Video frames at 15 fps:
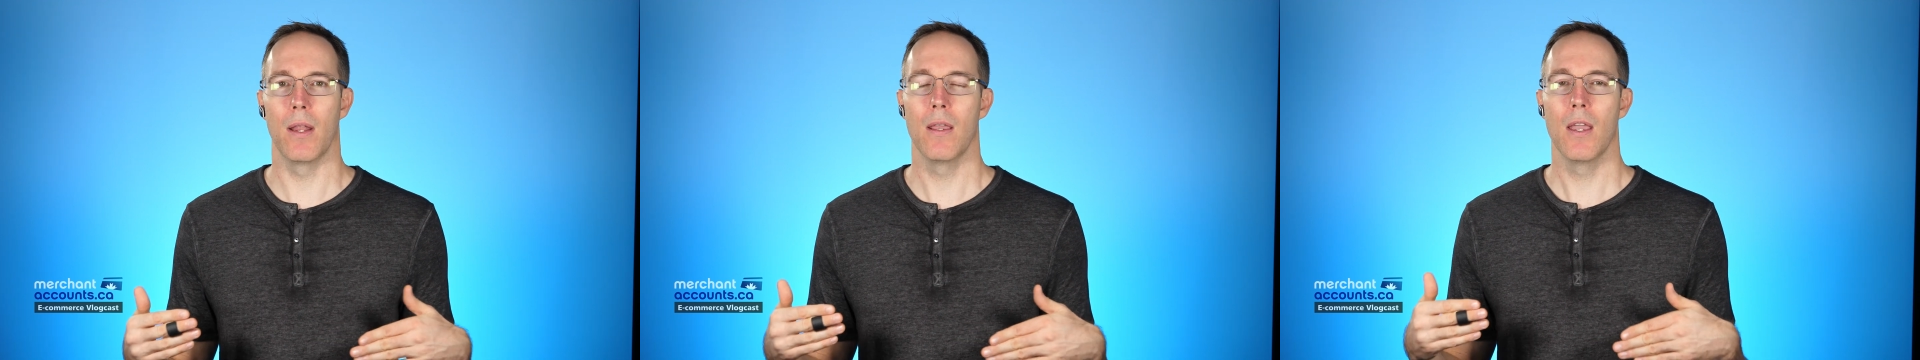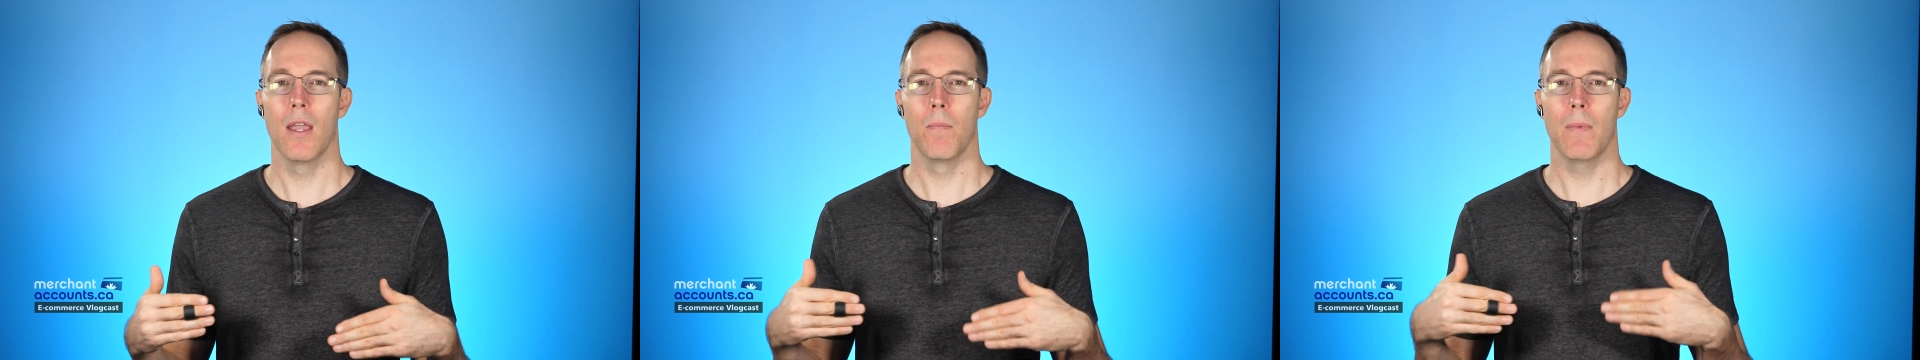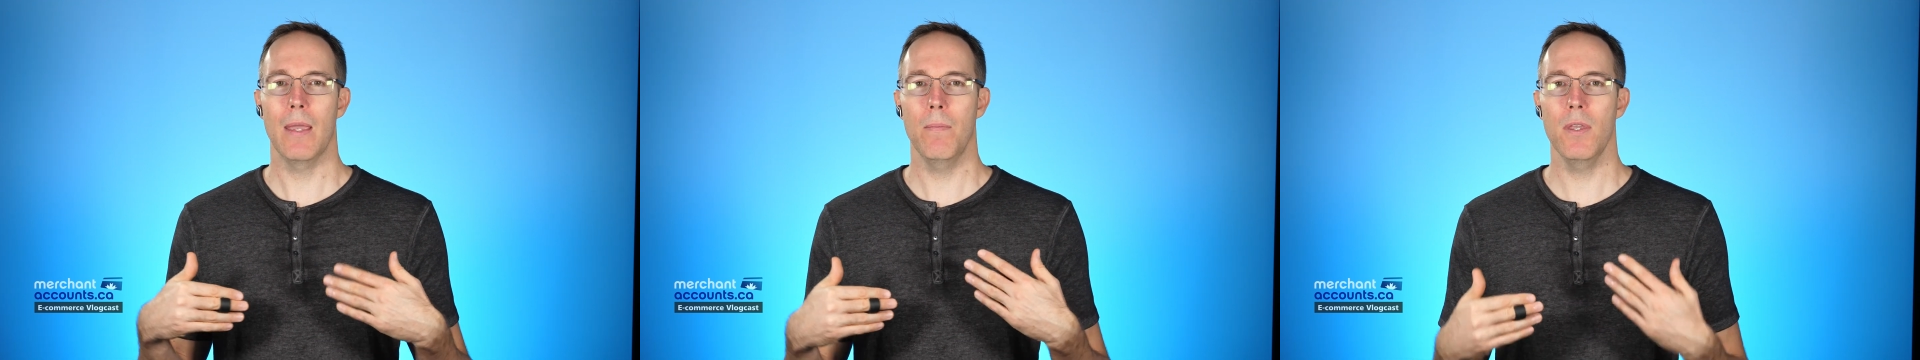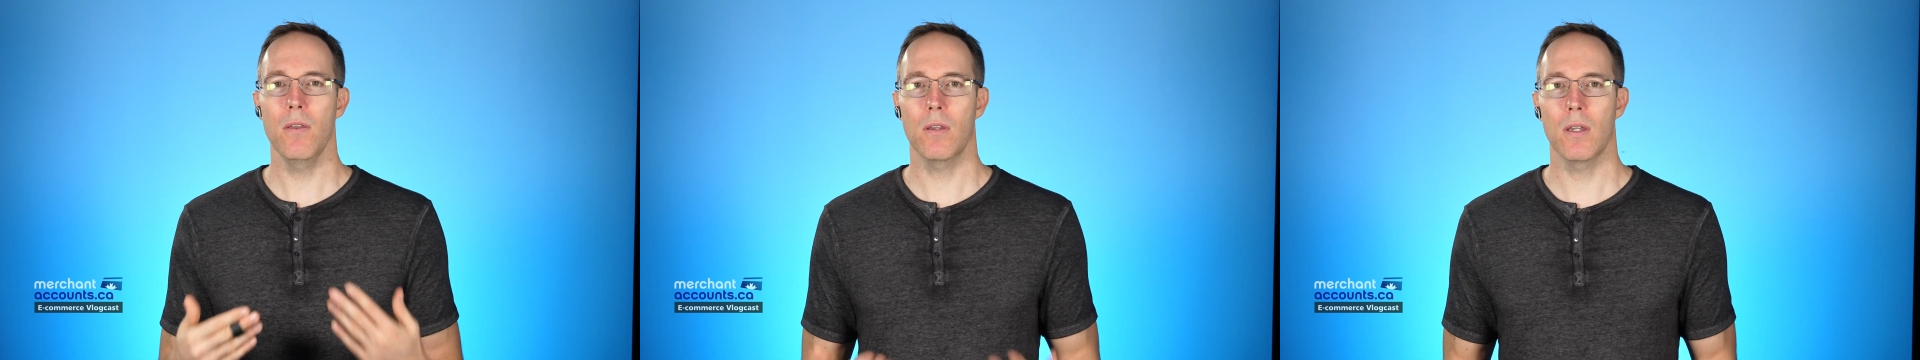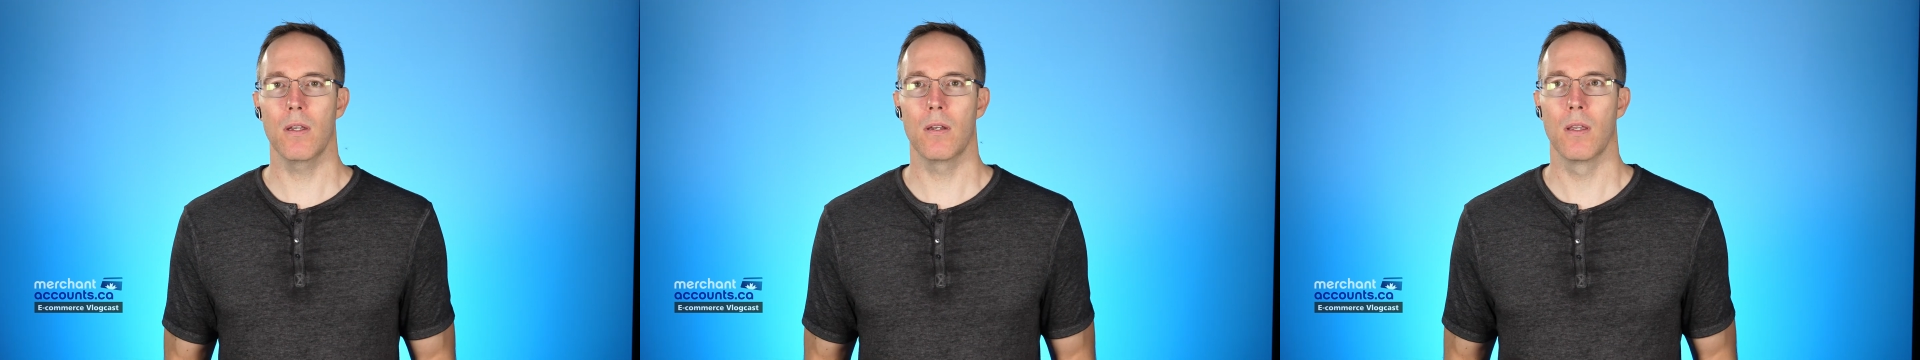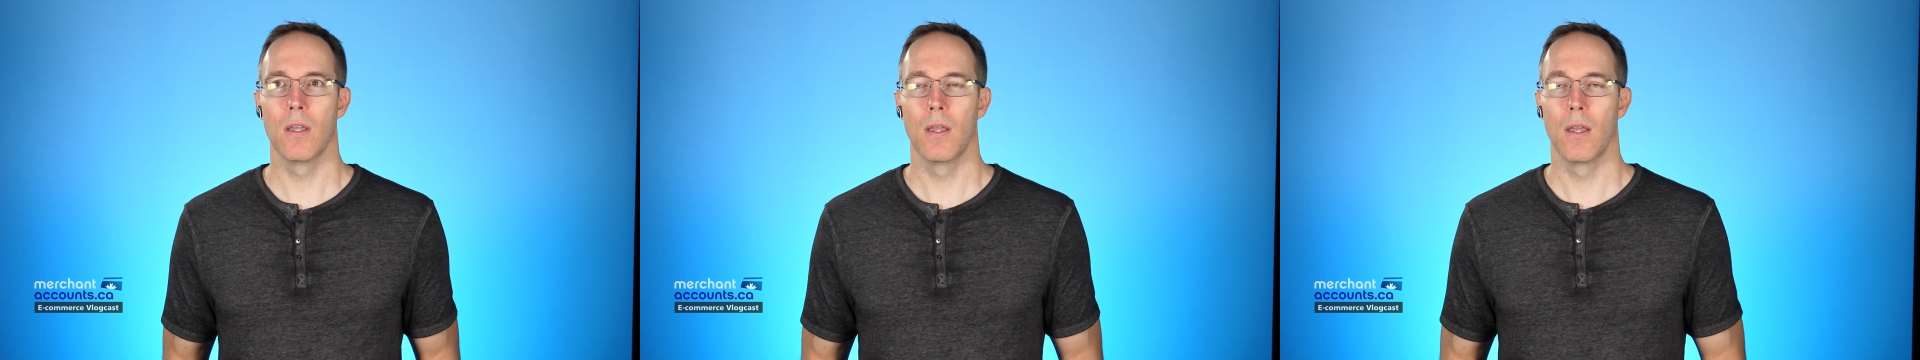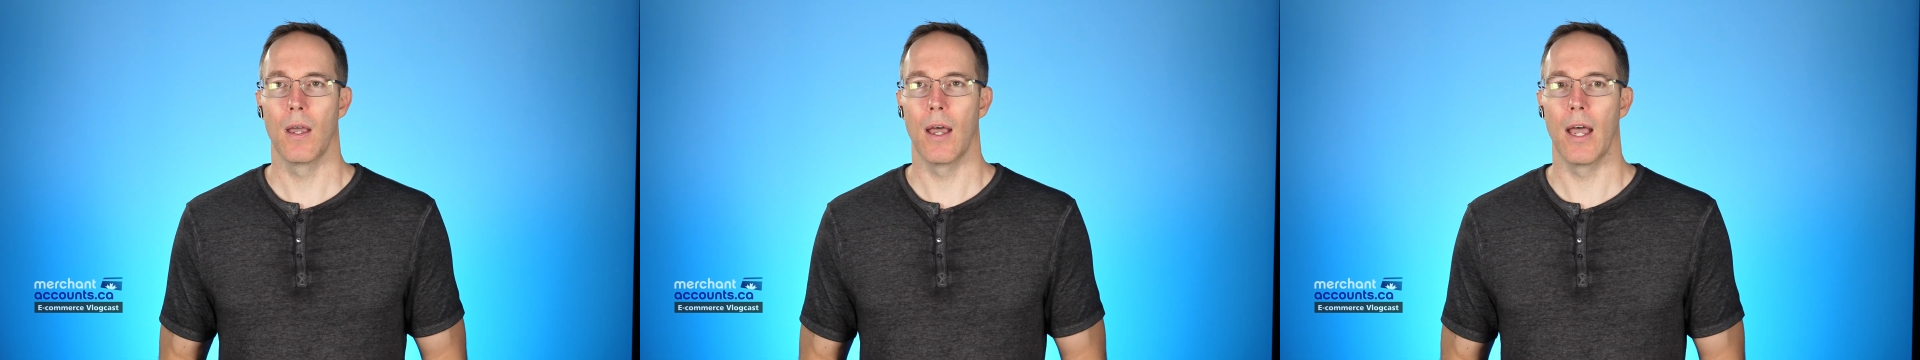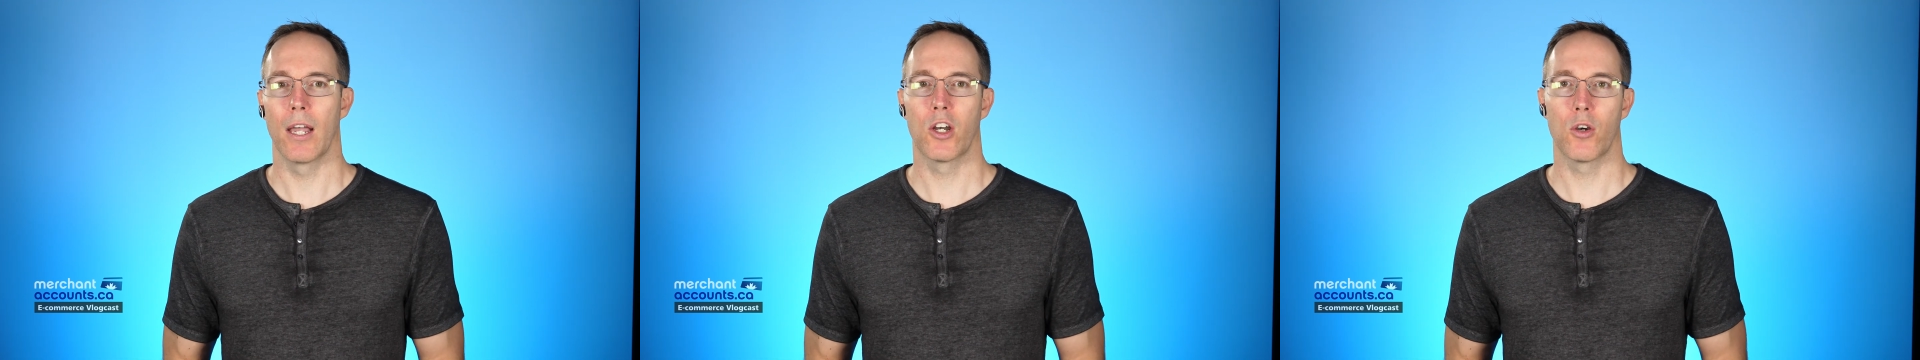but maybe you could
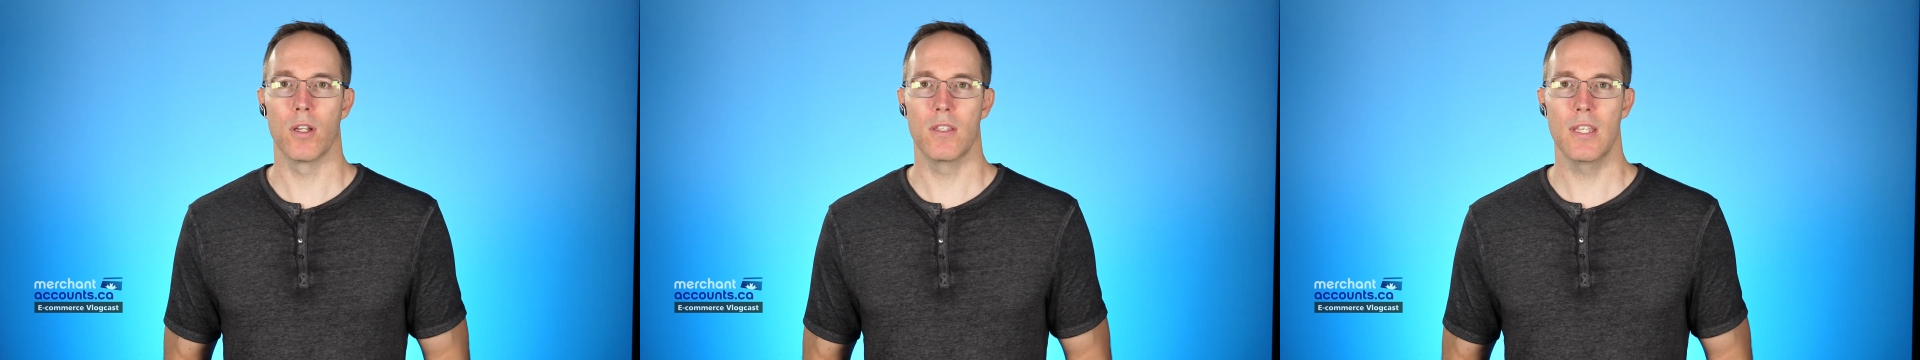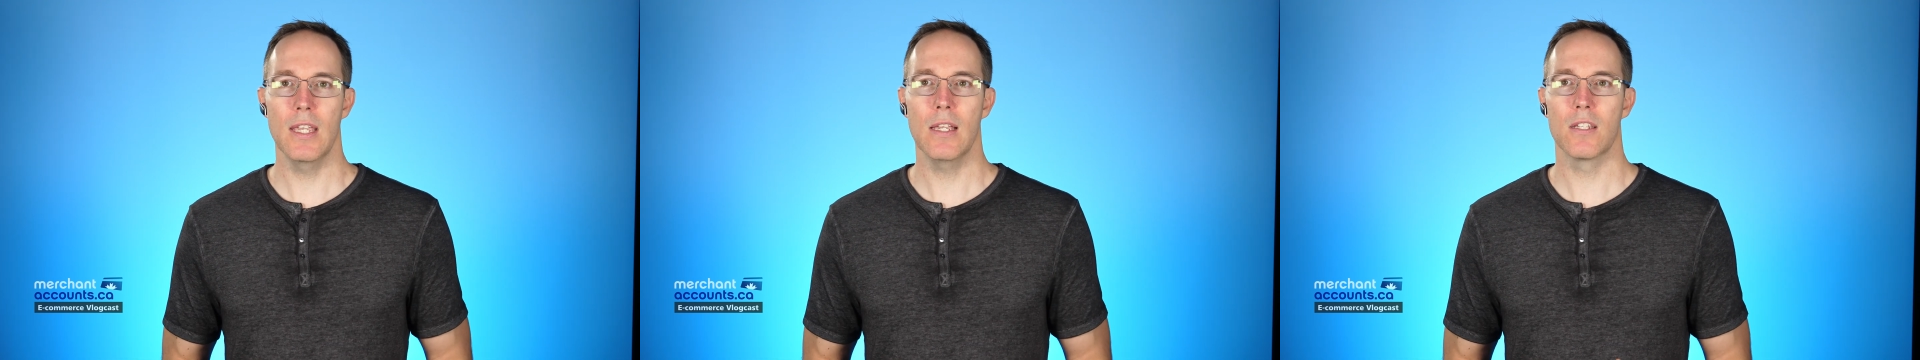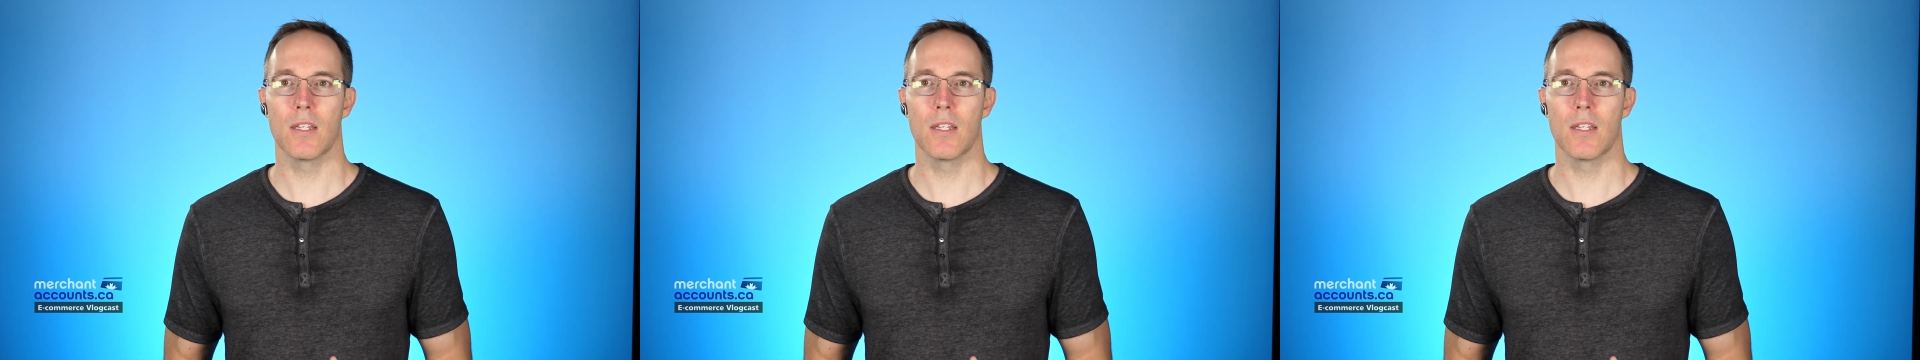critique